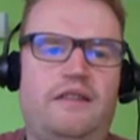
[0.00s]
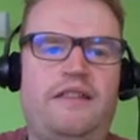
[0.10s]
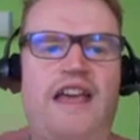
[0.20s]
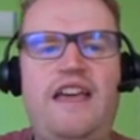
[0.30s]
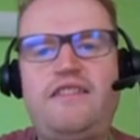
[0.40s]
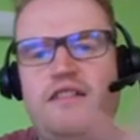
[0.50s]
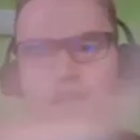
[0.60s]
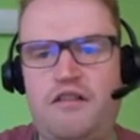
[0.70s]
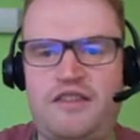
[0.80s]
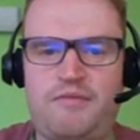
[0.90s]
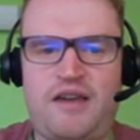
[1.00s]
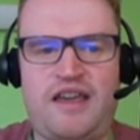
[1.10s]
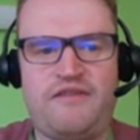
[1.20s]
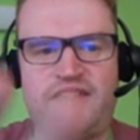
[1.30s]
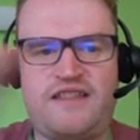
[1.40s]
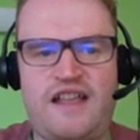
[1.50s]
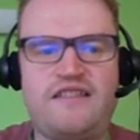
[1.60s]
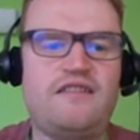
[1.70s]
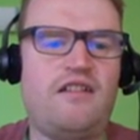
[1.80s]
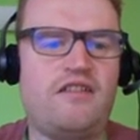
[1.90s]
they're the loyalty behaviours,
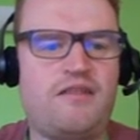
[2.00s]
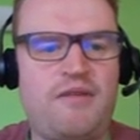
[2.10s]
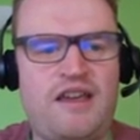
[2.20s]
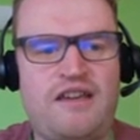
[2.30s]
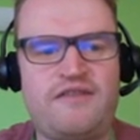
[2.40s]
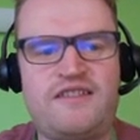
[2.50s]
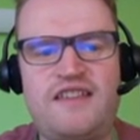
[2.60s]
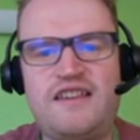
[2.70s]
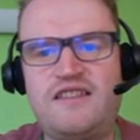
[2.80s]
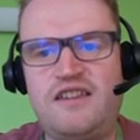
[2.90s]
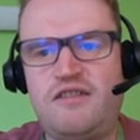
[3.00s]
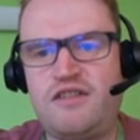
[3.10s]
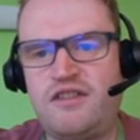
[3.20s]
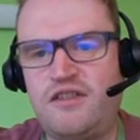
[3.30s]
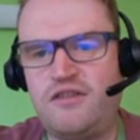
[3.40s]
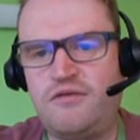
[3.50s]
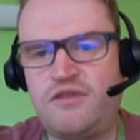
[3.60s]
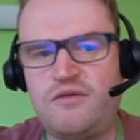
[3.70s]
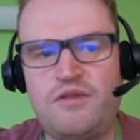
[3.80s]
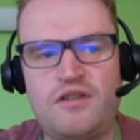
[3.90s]
standard loyalty behaviours, things that you can do
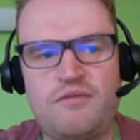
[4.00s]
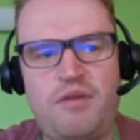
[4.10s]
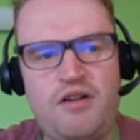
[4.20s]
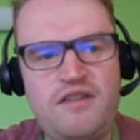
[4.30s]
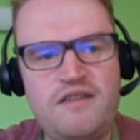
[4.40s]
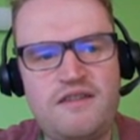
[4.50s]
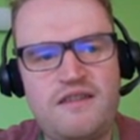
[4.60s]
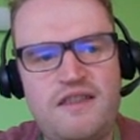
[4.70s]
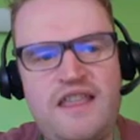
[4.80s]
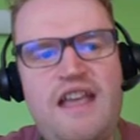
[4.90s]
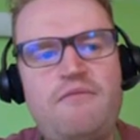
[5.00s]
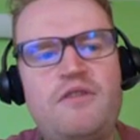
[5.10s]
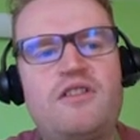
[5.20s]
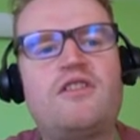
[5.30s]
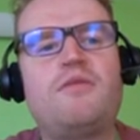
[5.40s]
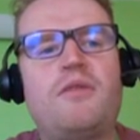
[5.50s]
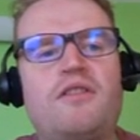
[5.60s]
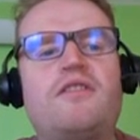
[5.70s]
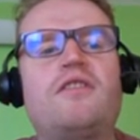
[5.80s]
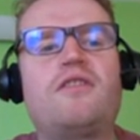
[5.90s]
to earn points. Then we're going to come
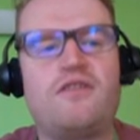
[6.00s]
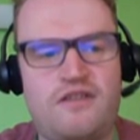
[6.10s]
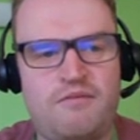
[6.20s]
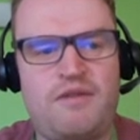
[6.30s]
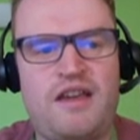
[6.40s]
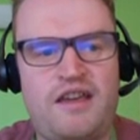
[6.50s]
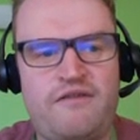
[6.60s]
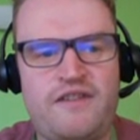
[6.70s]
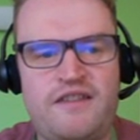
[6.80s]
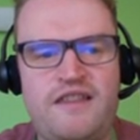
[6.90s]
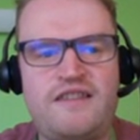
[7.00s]
on to the custom behaviours.